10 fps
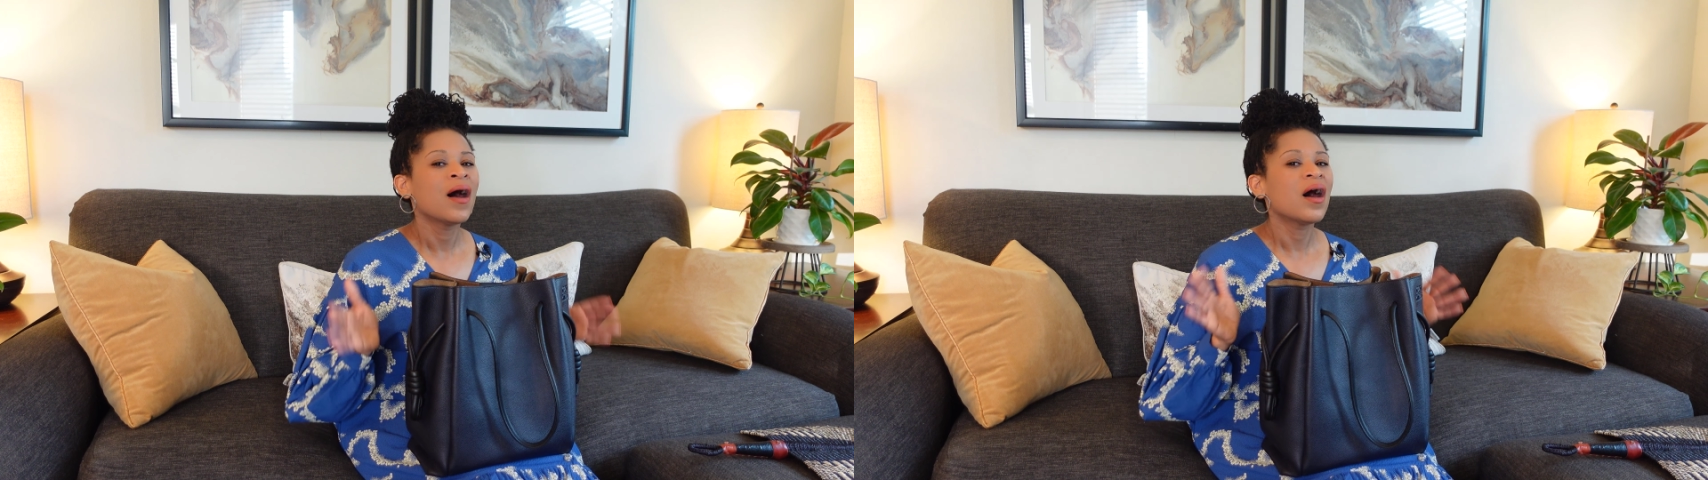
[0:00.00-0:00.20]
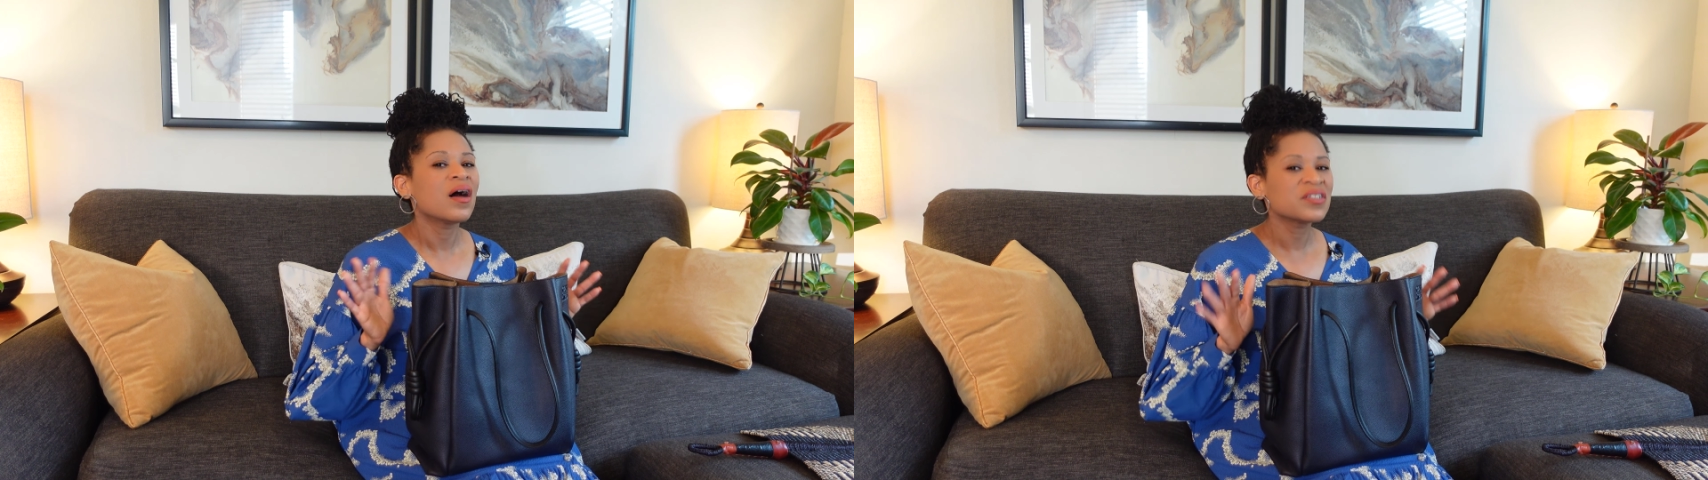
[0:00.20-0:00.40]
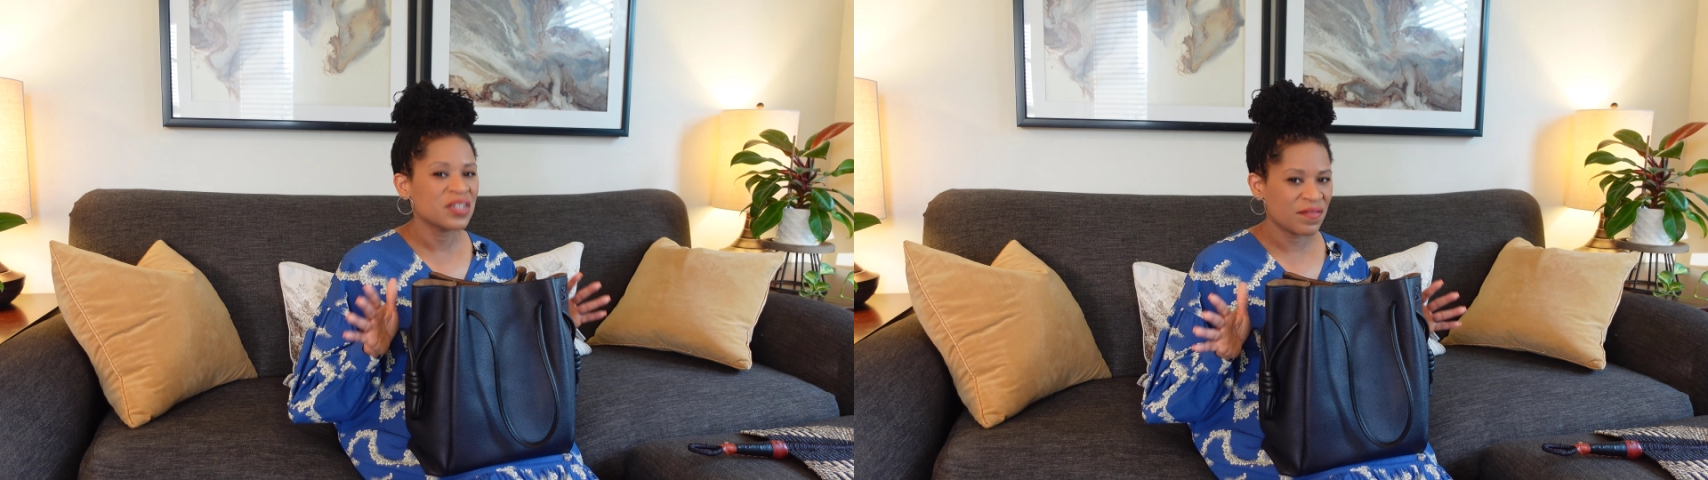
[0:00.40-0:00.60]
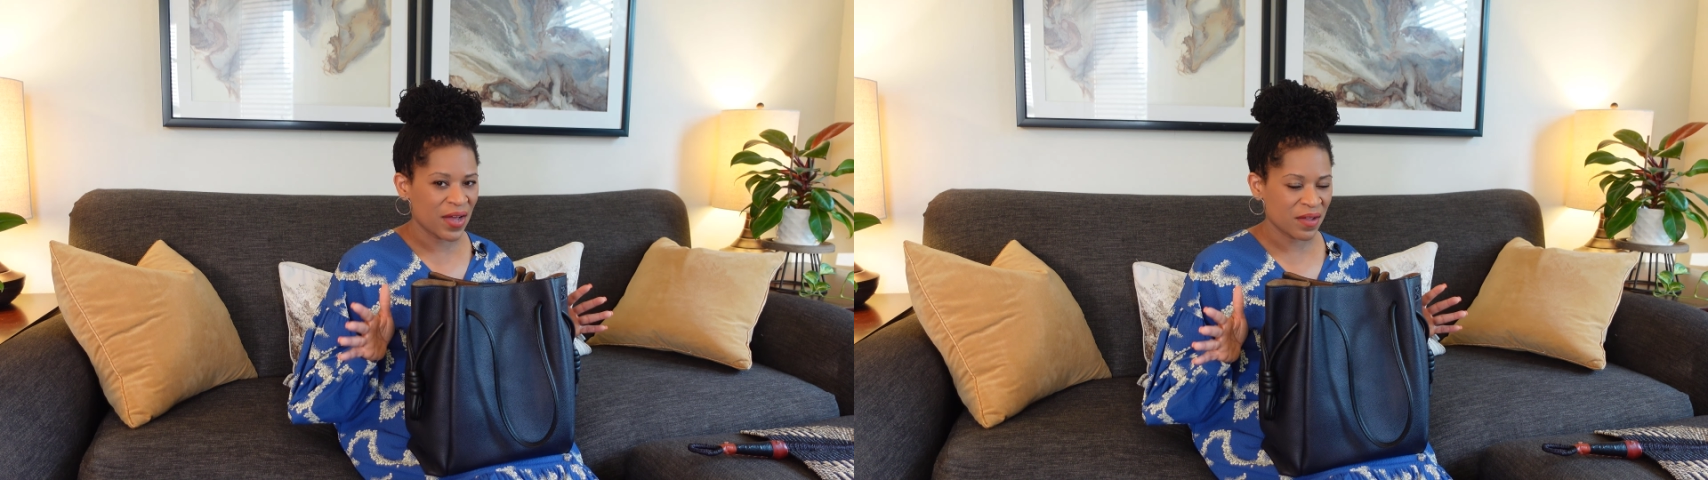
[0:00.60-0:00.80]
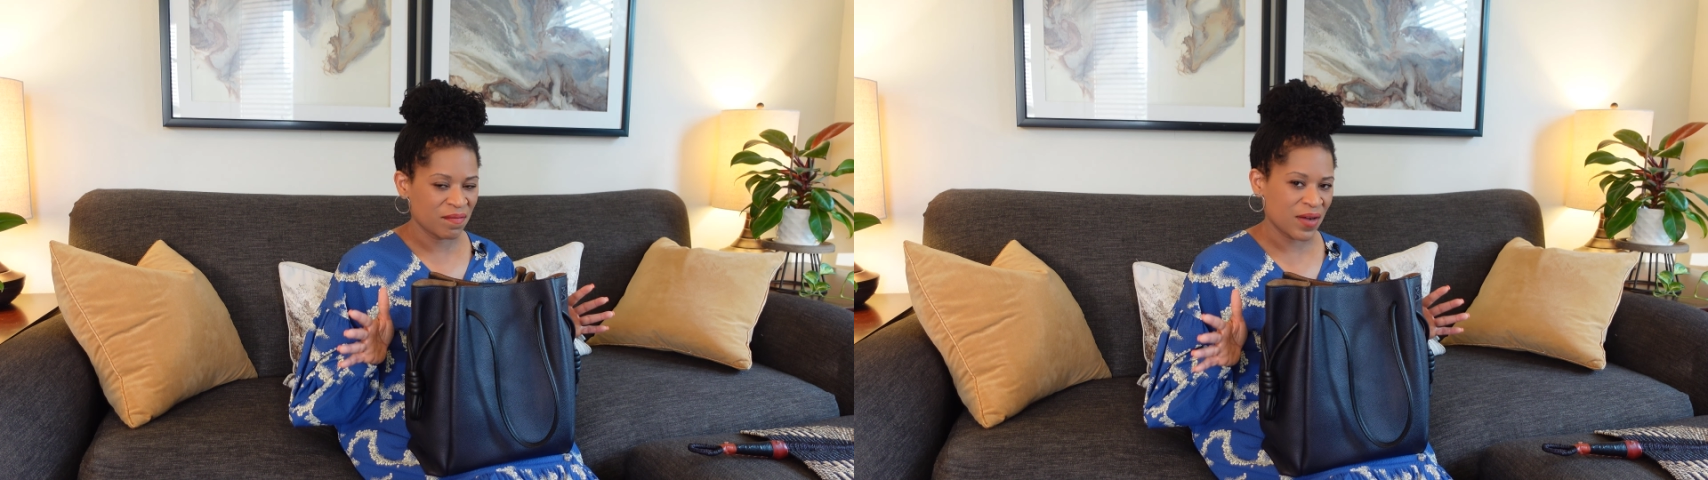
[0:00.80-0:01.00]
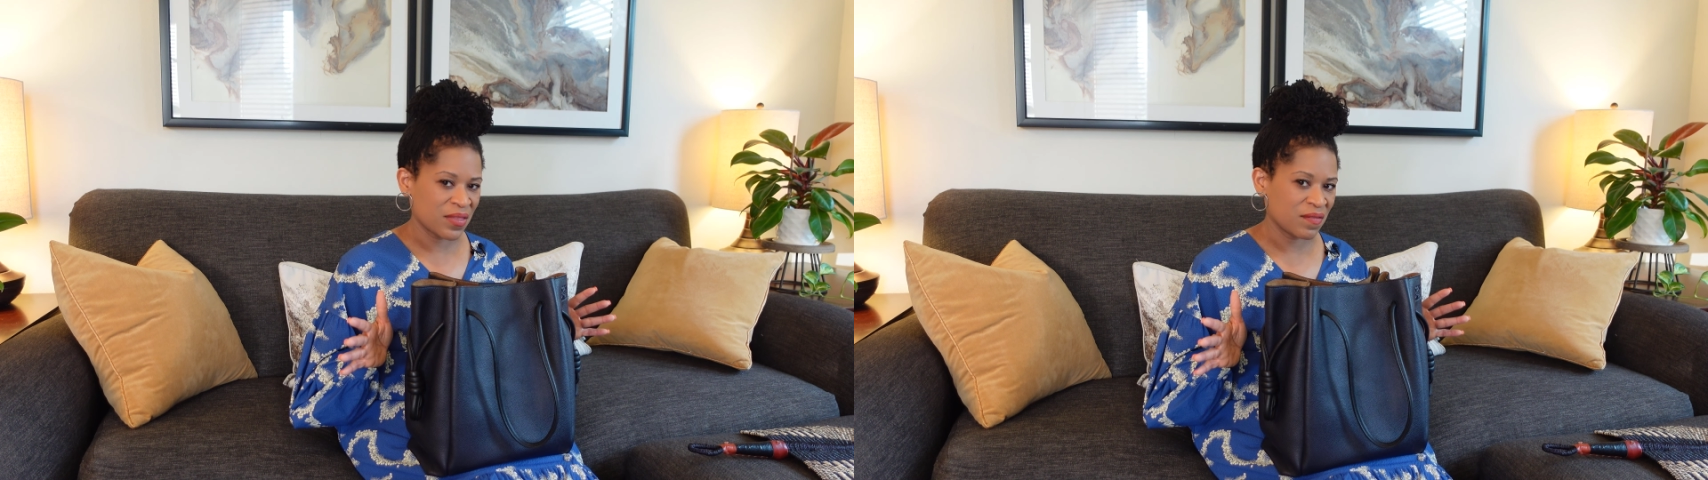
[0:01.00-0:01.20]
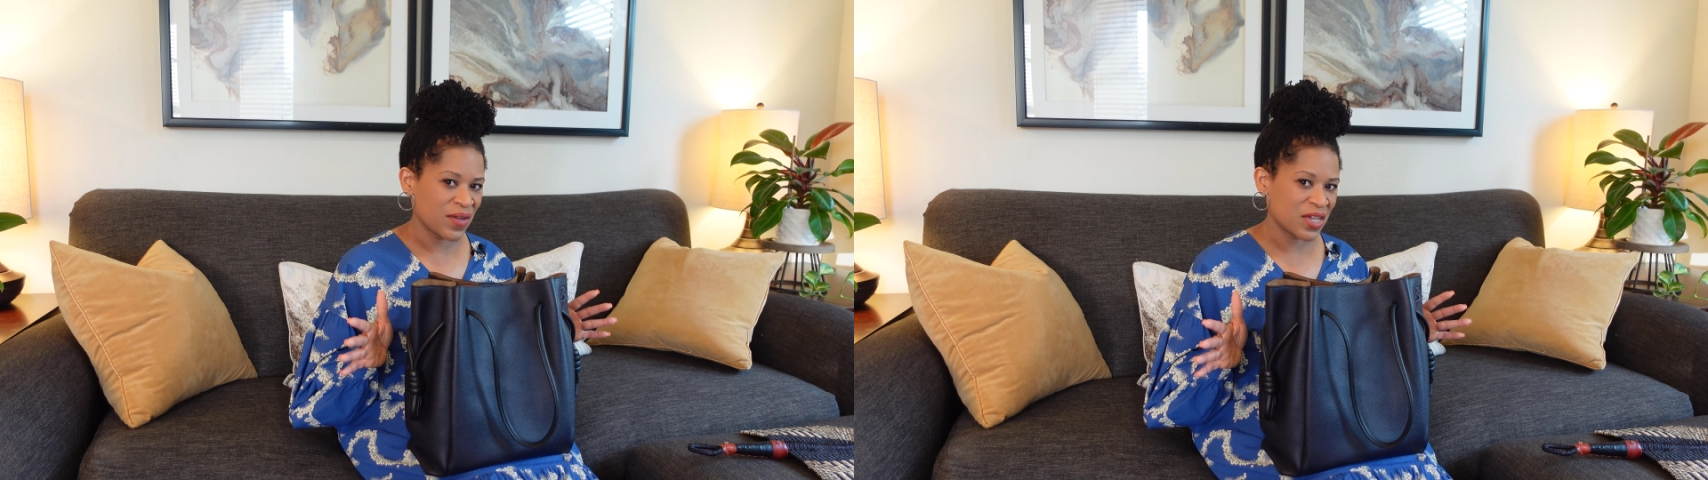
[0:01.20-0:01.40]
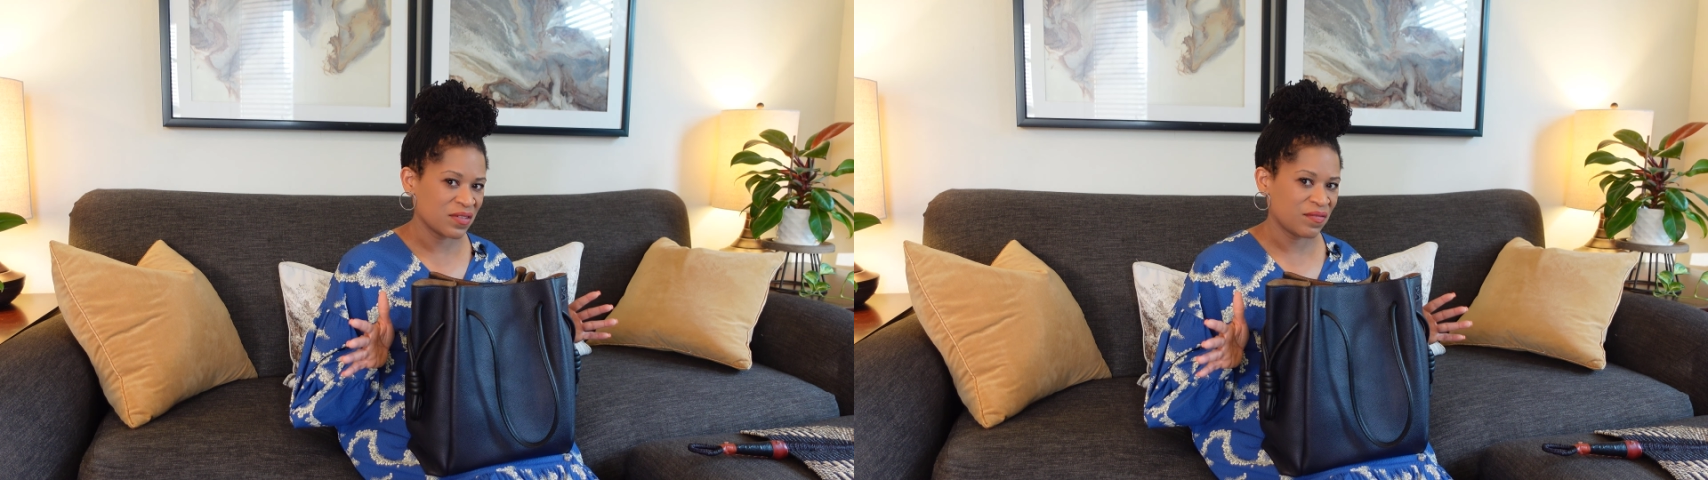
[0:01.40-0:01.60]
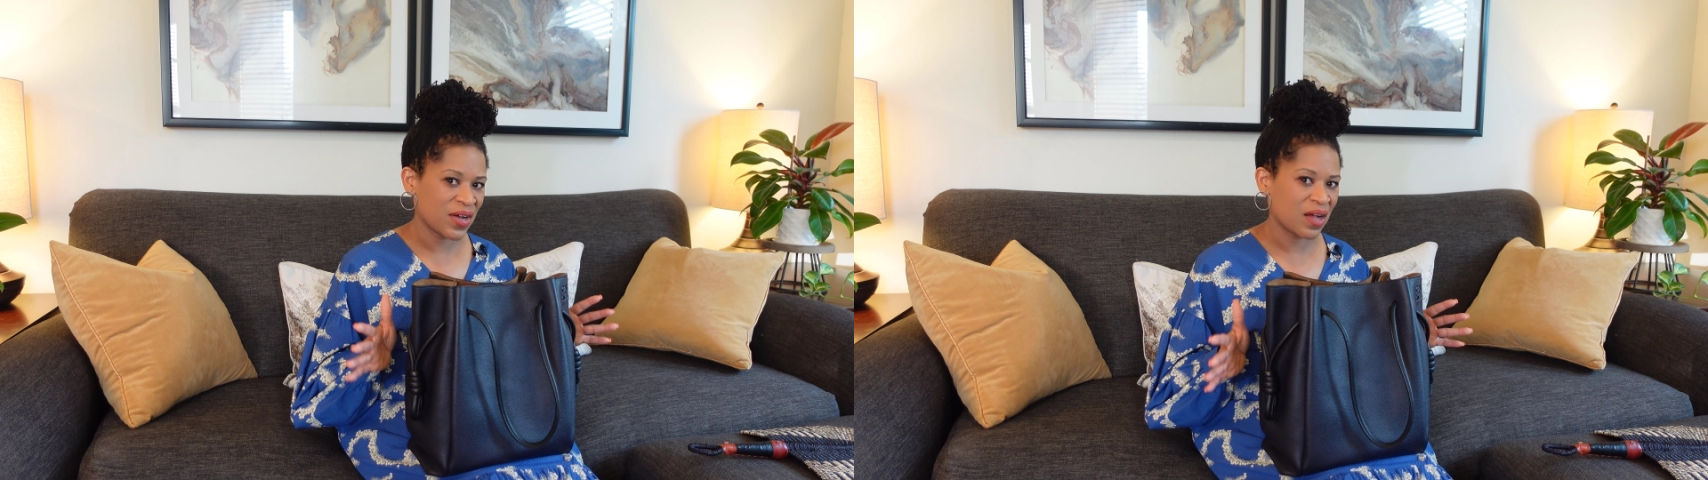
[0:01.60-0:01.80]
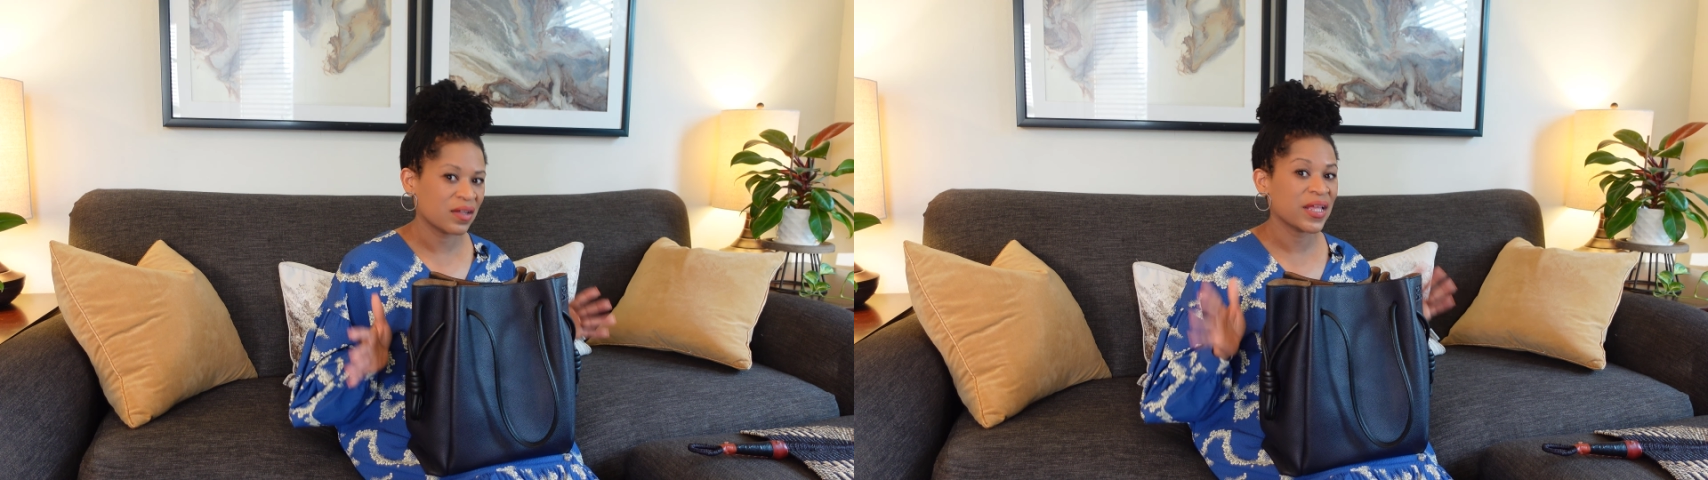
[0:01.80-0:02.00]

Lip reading: I'll see if I can find the Fashionphile